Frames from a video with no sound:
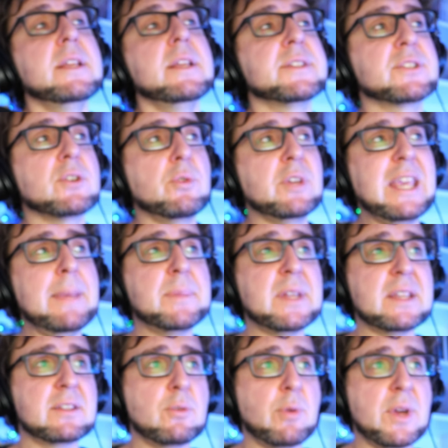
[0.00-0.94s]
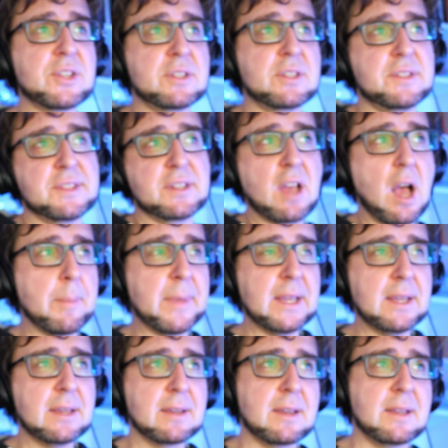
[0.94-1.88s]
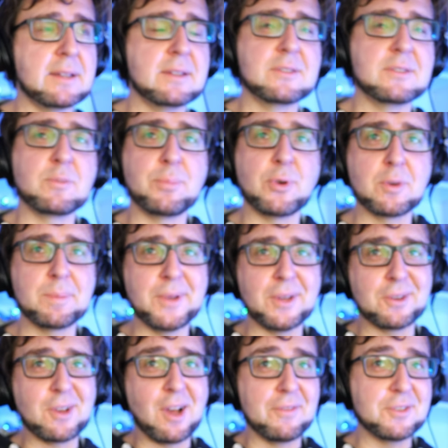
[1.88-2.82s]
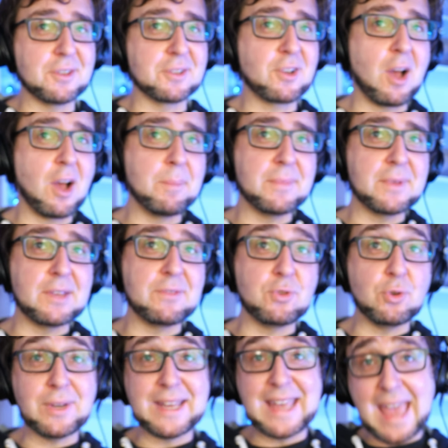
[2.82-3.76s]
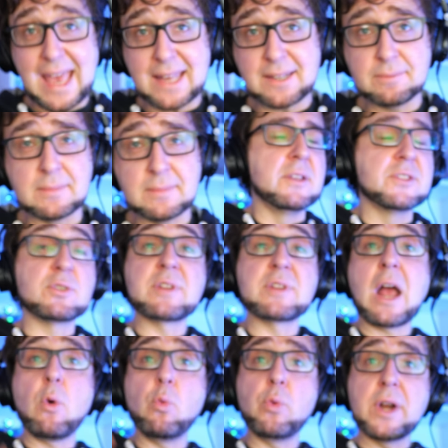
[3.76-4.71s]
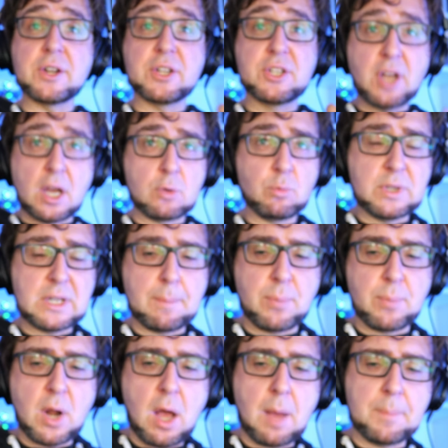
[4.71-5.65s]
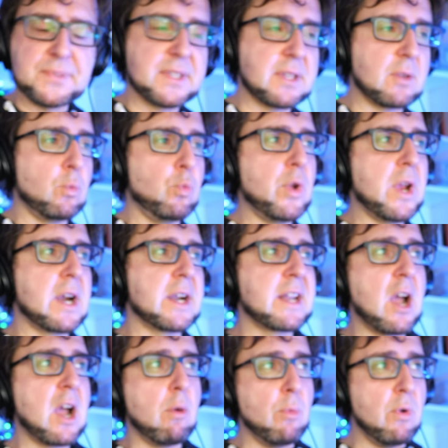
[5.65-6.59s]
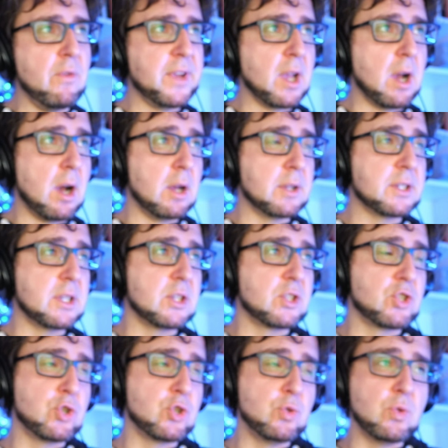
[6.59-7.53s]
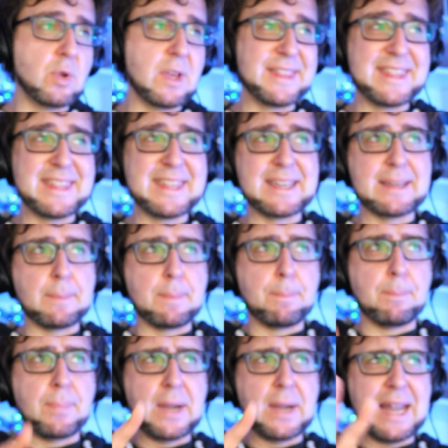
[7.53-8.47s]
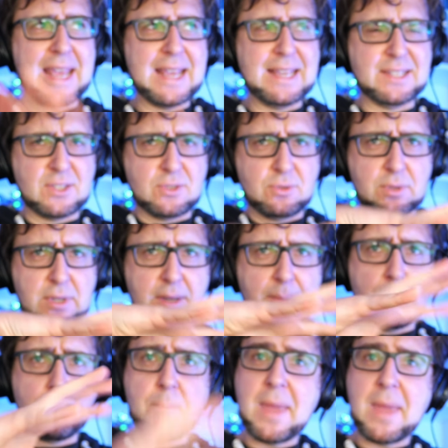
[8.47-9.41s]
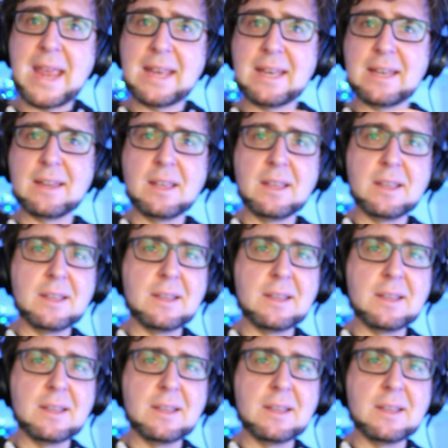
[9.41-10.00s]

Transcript: So keep those questions coming and support me on ko-fi.com if you can. So now we are done with the blobs. We are now moving on to the place, to the main